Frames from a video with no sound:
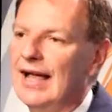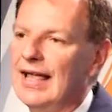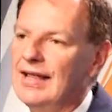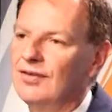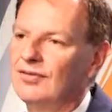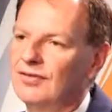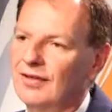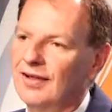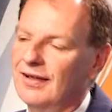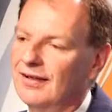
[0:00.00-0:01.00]
It's
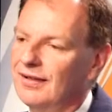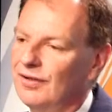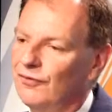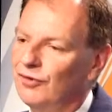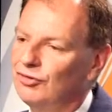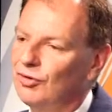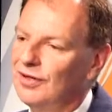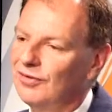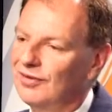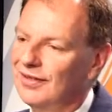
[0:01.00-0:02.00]

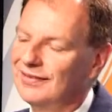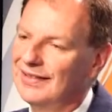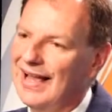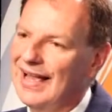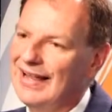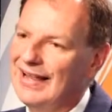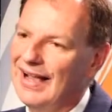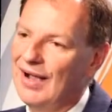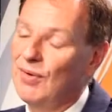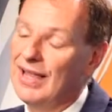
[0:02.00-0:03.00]
fortuitous that today
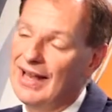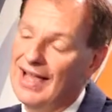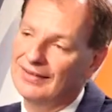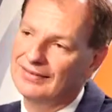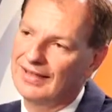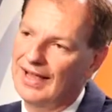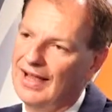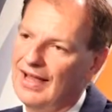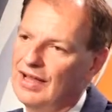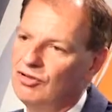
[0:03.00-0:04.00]
we announced
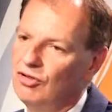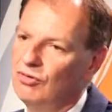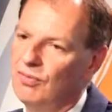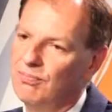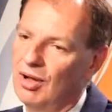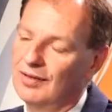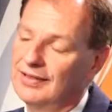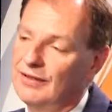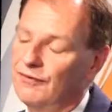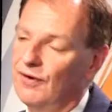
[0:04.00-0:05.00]
a new
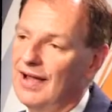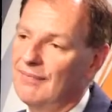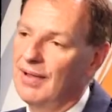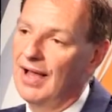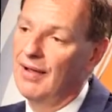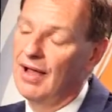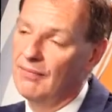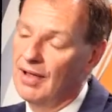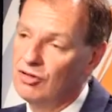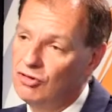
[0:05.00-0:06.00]
policy for
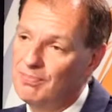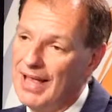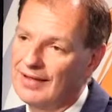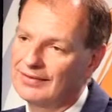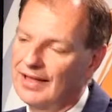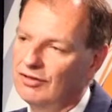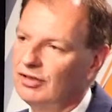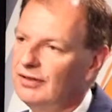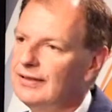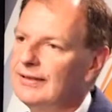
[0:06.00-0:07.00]
a new power
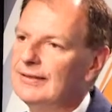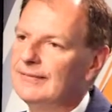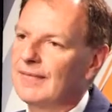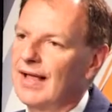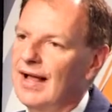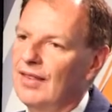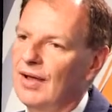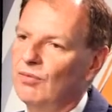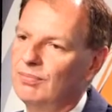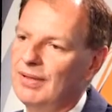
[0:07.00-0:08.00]
station
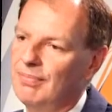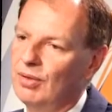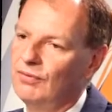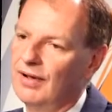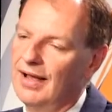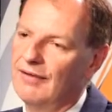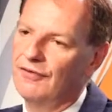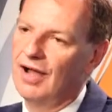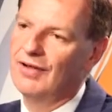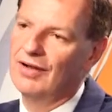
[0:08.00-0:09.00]
that would be built,
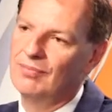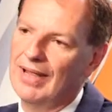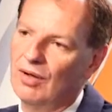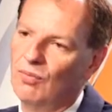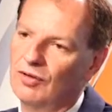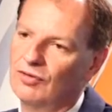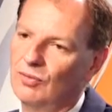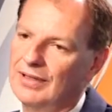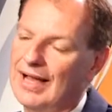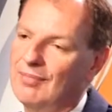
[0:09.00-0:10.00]
500 megawatts that
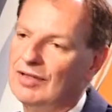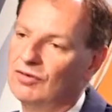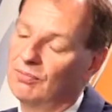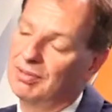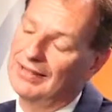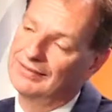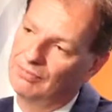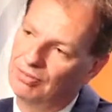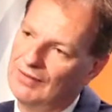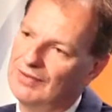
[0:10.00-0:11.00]
would come in to replace the
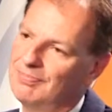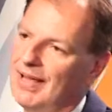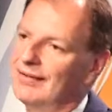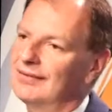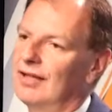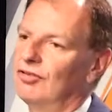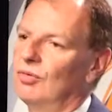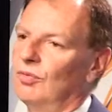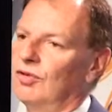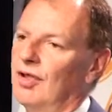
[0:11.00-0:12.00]
previous power station
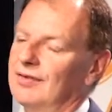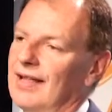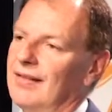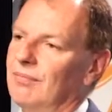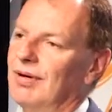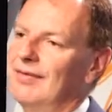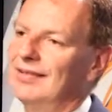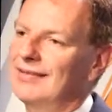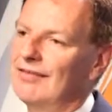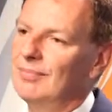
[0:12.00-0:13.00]
that was lost under the
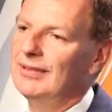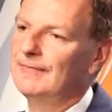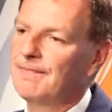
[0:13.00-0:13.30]
previous government.